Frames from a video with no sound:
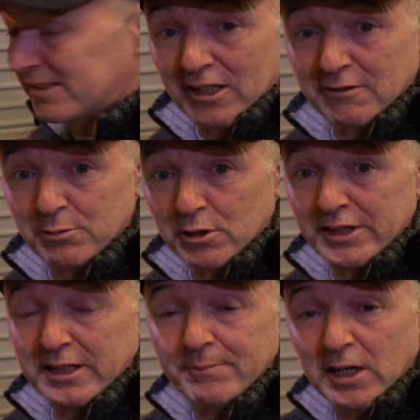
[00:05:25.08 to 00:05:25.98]
stove
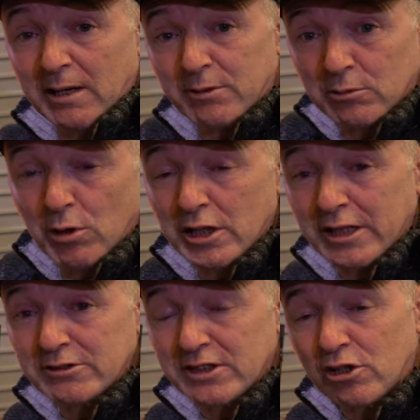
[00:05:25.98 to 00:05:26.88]
burning. I'm going to walk
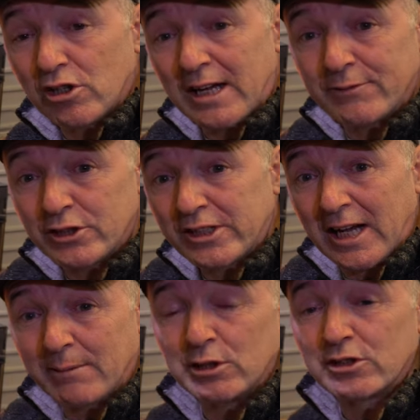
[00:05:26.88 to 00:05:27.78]
out the door. I have another
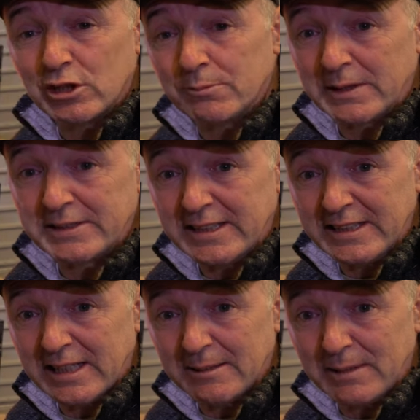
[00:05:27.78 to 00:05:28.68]
camera looking up at
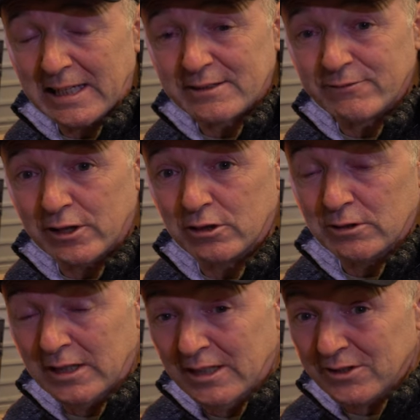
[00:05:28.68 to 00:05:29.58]
the
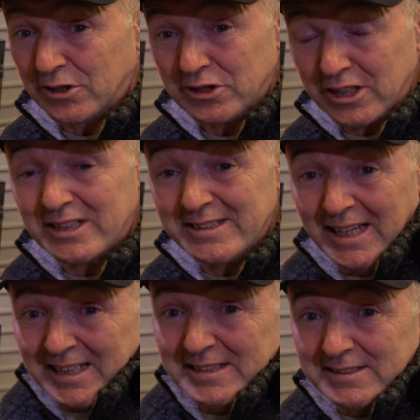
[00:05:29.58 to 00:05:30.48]
flue so that you can
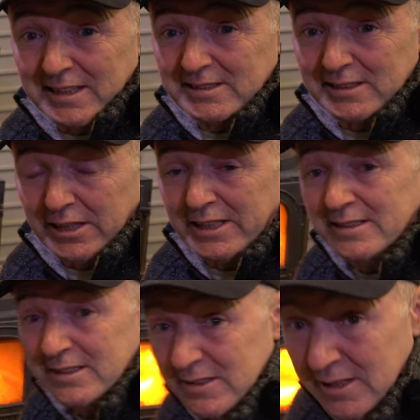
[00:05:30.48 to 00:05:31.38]
tell it's not
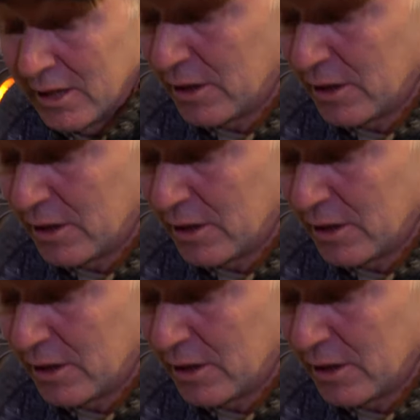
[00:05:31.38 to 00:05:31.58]
edited.